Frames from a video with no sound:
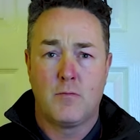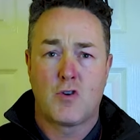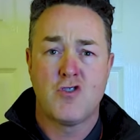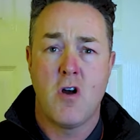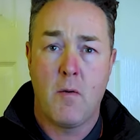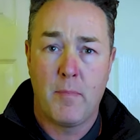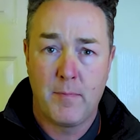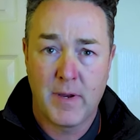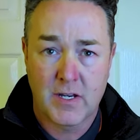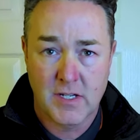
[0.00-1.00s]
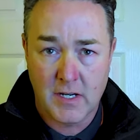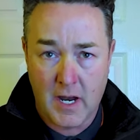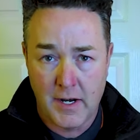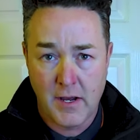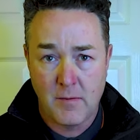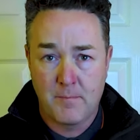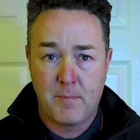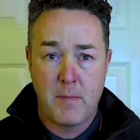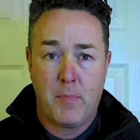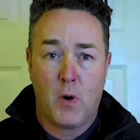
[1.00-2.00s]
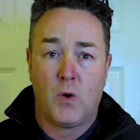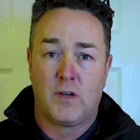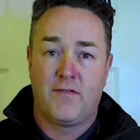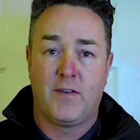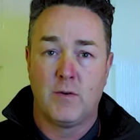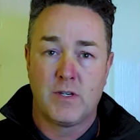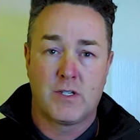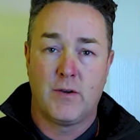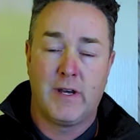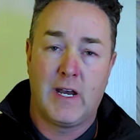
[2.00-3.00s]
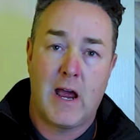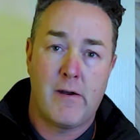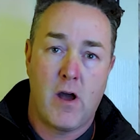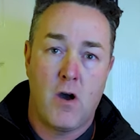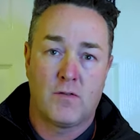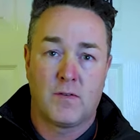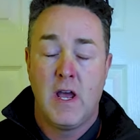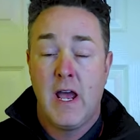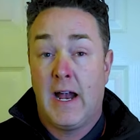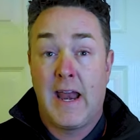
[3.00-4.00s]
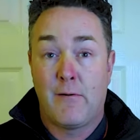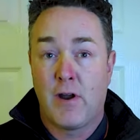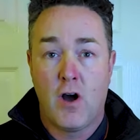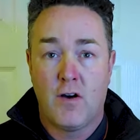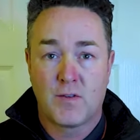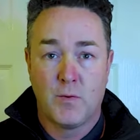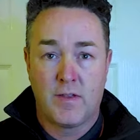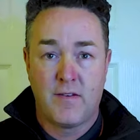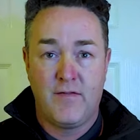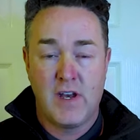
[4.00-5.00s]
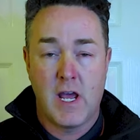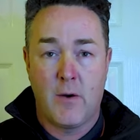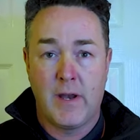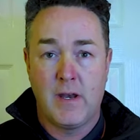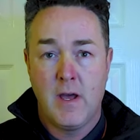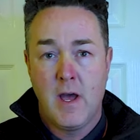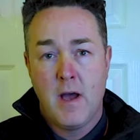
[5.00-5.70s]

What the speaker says: crop, because I know you'd be bored if I was doing an hour and a half's worth of videoing.